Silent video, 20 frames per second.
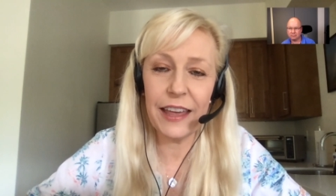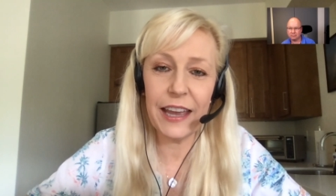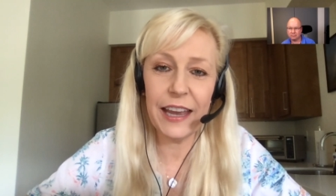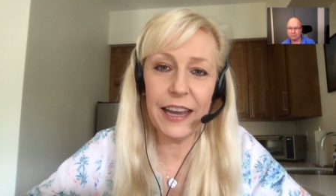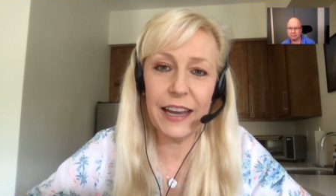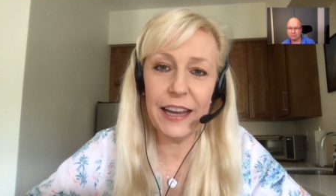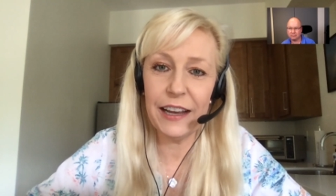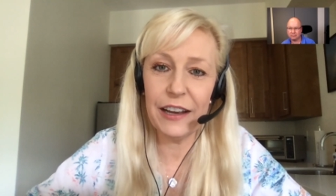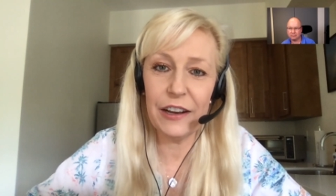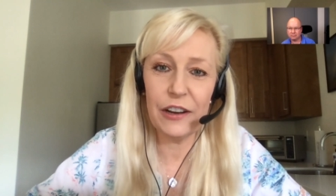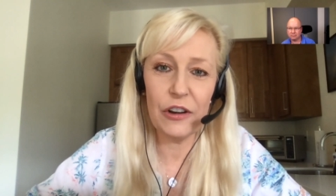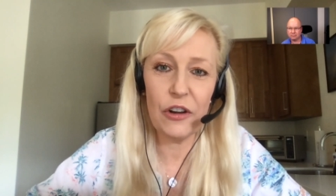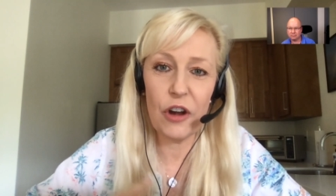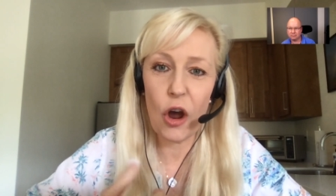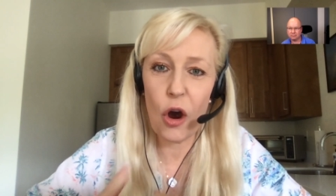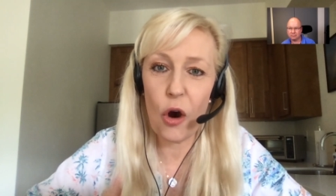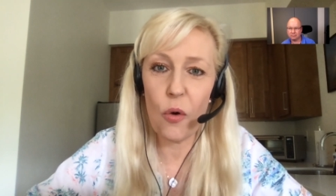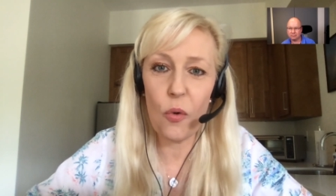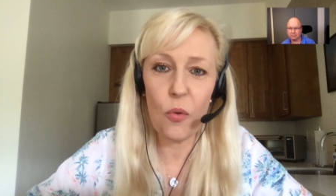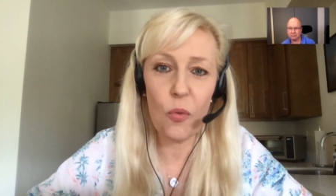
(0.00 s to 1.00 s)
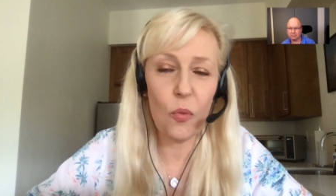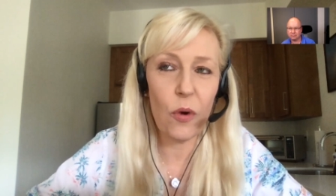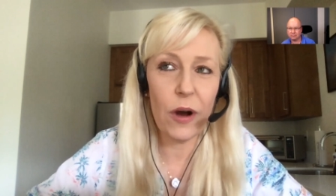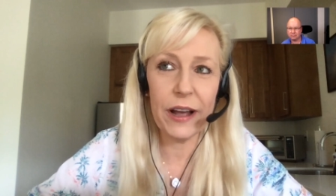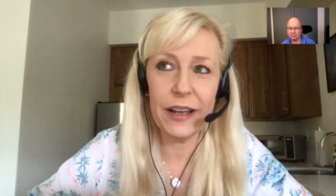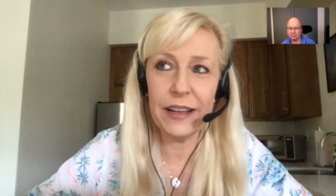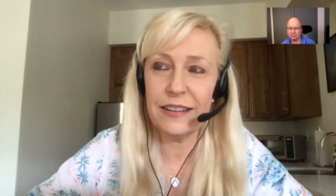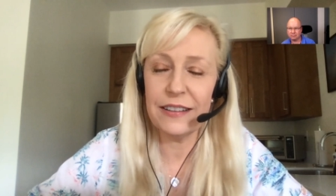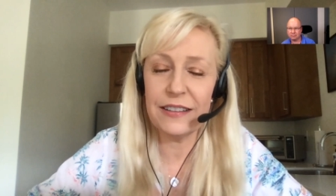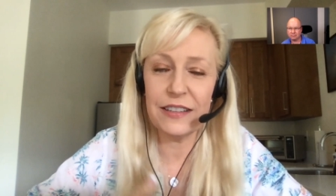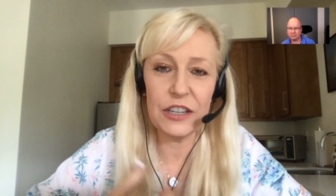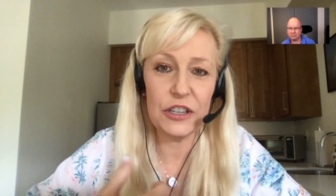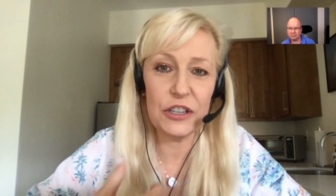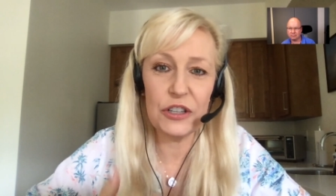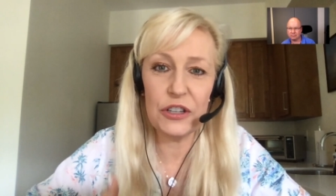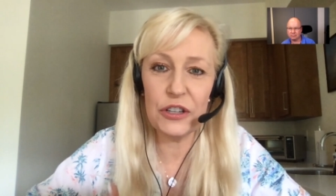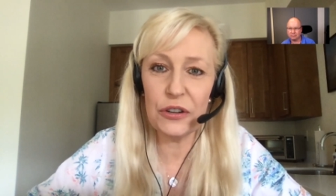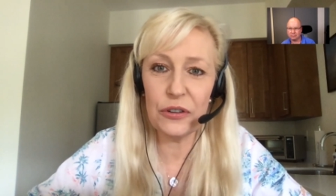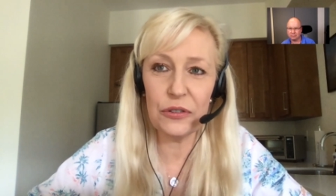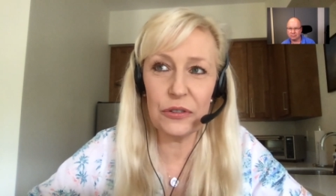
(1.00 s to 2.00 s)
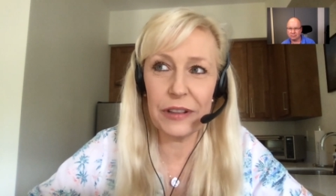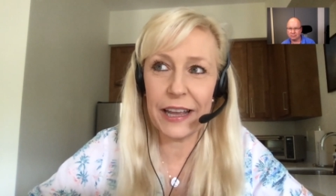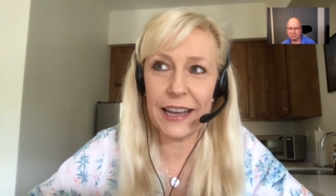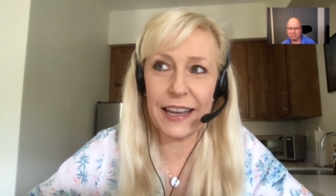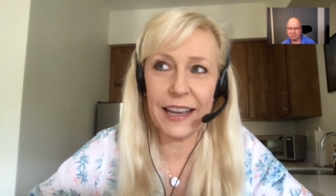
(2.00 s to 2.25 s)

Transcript: They know what to do.